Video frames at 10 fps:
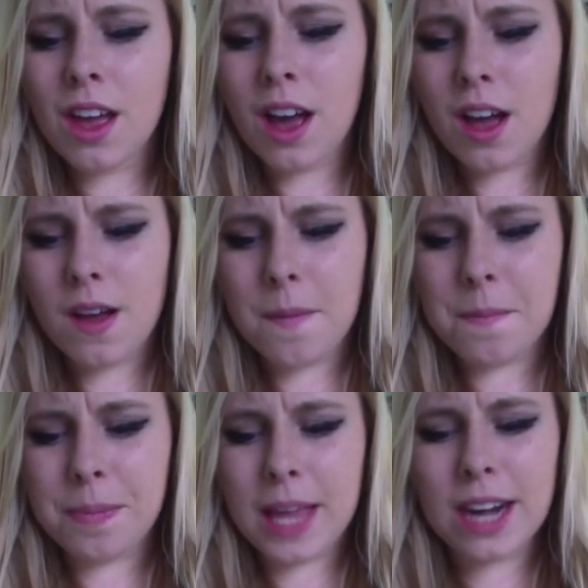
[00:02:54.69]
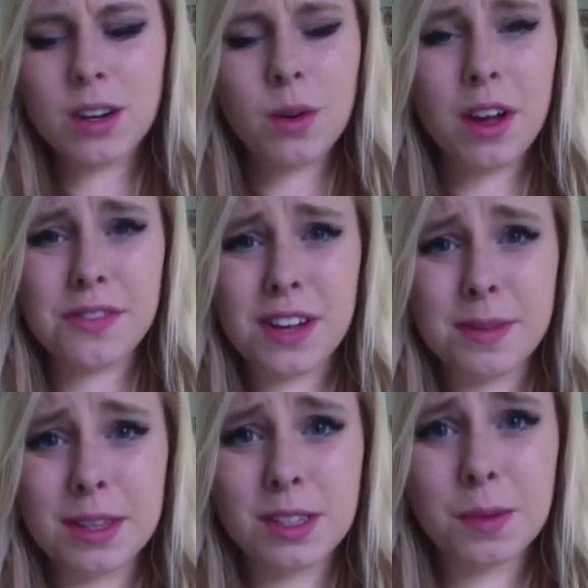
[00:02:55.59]
I don't know how I felt
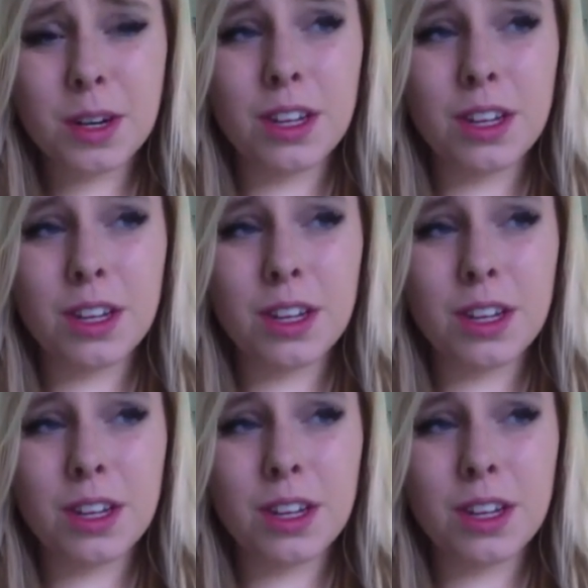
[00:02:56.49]
about the sparkle.